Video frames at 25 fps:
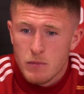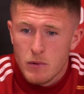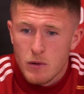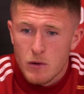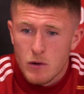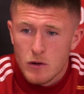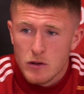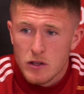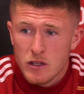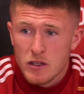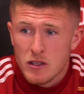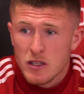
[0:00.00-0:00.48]

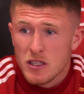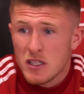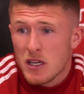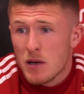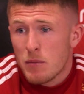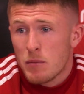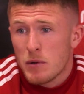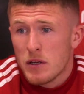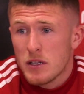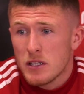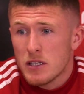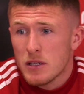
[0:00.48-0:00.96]
more than the
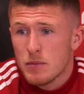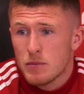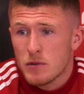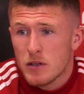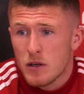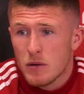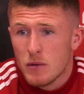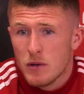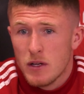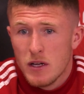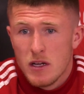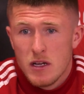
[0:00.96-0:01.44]
Championship.
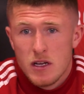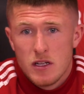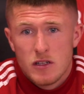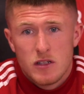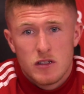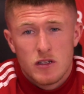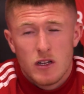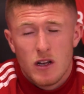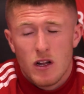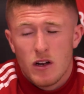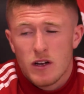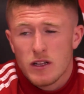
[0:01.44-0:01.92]
So
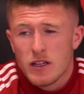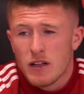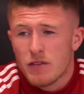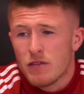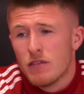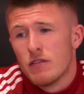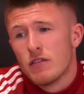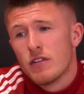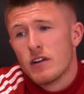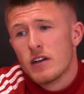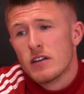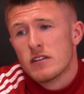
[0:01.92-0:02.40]
there's a lot of
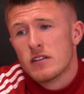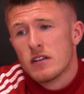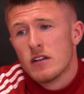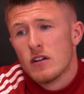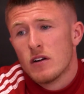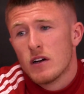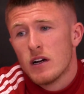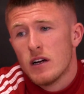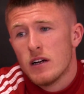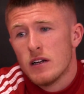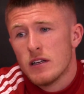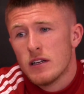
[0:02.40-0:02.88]
different things to
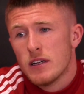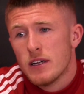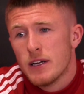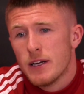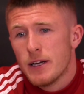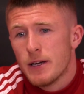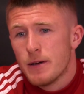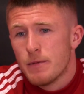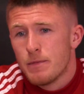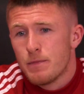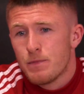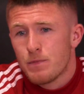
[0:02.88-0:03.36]
look at. Um,
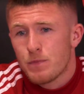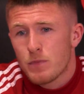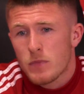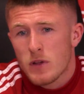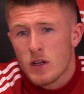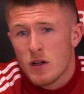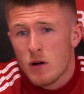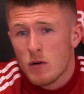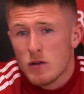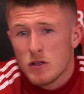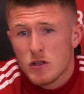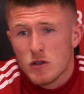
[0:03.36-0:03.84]
you
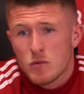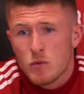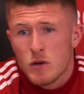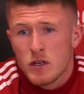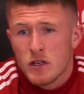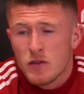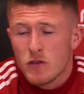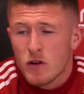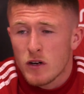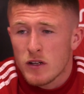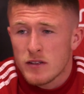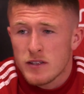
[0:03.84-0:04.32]
know, it's just
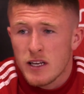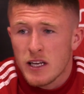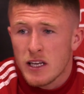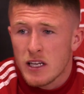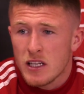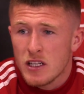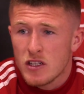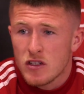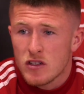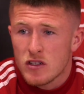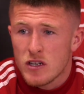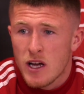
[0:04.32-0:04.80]
one you've got to
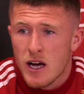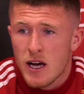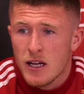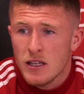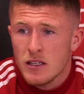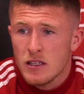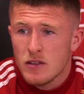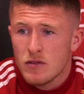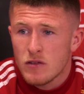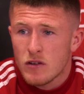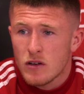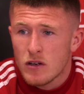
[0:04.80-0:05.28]
take in your
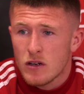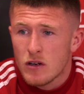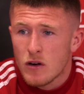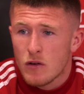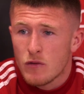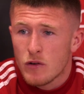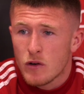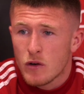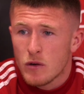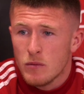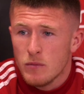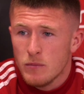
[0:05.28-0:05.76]
stride and you've got to
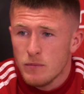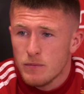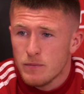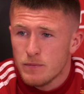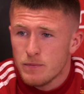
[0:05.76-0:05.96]
overcome.